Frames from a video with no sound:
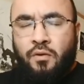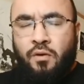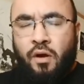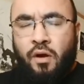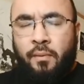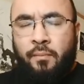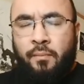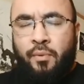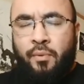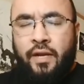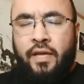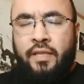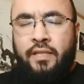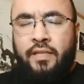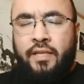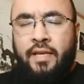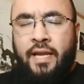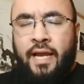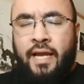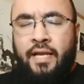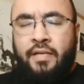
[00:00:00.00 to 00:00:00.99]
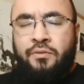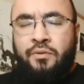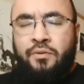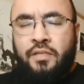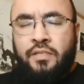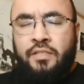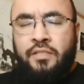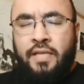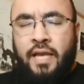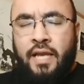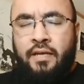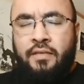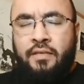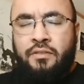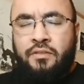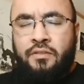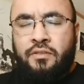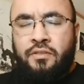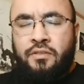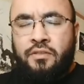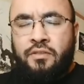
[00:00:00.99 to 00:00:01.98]
You are bringing the natural
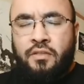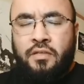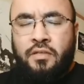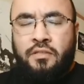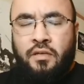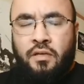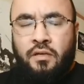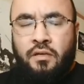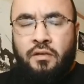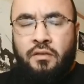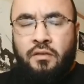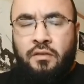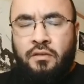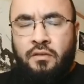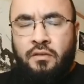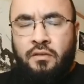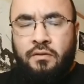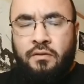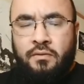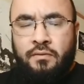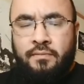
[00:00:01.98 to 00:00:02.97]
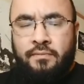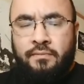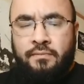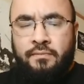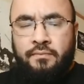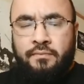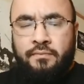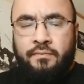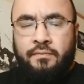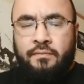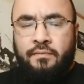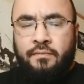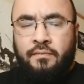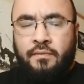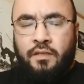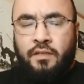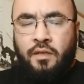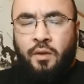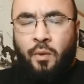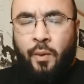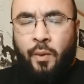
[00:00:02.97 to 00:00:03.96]
disasters to this earth.
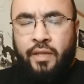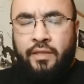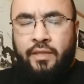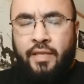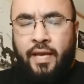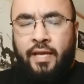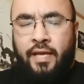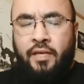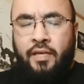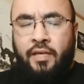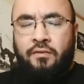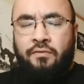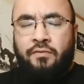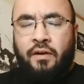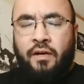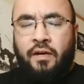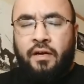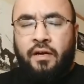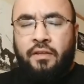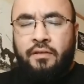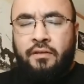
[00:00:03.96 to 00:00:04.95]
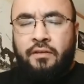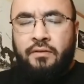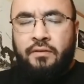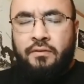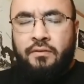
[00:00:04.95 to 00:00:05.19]
We thank you, Father.